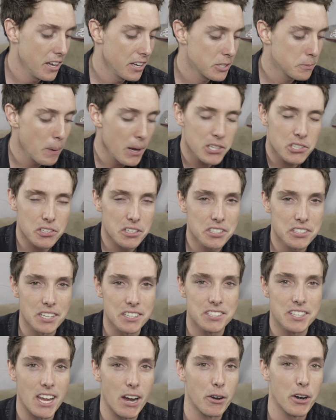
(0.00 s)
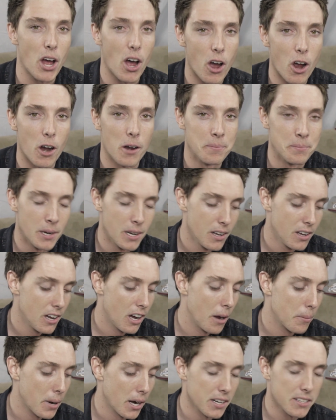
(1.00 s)
especially since they're at home,
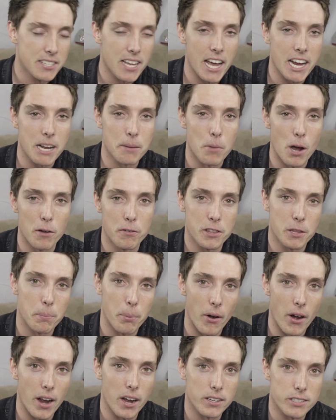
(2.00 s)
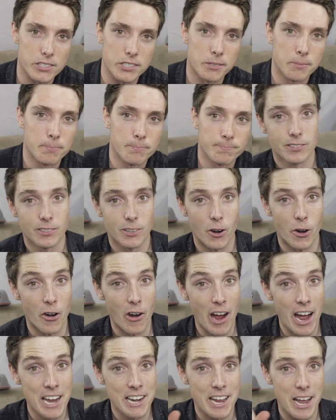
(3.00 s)
I'm going to take them over the Browns. All
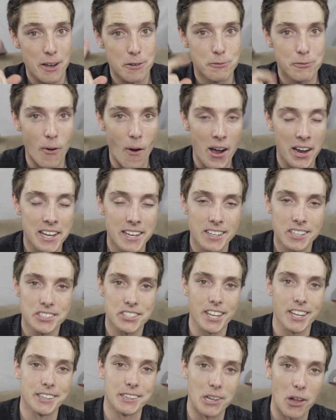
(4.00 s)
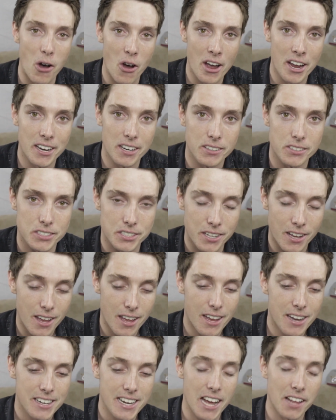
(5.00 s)
right, Vikings and Lions.
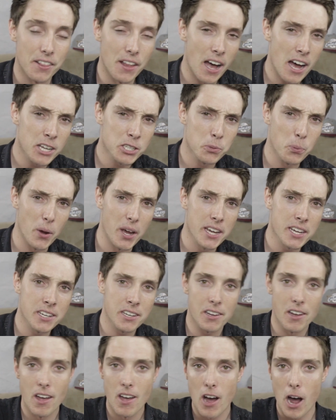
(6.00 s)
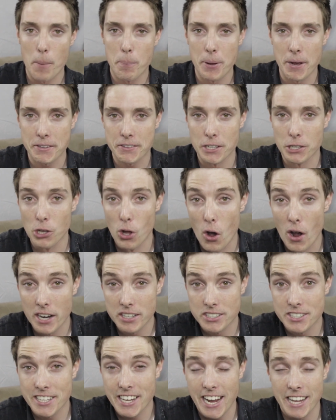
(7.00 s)
Now, last week, I picked the
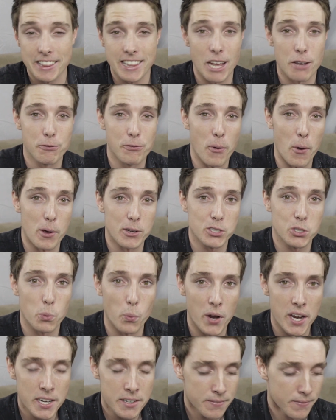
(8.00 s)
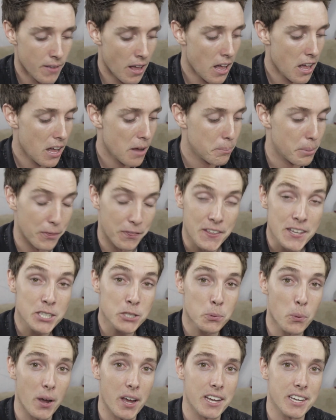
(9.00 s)
Lions to get their first win, but
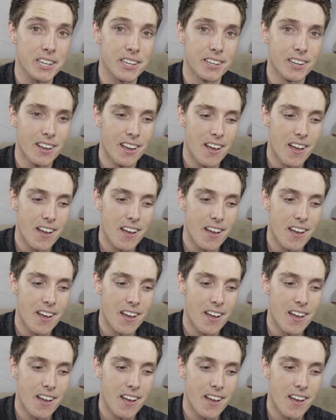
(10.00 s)
this week,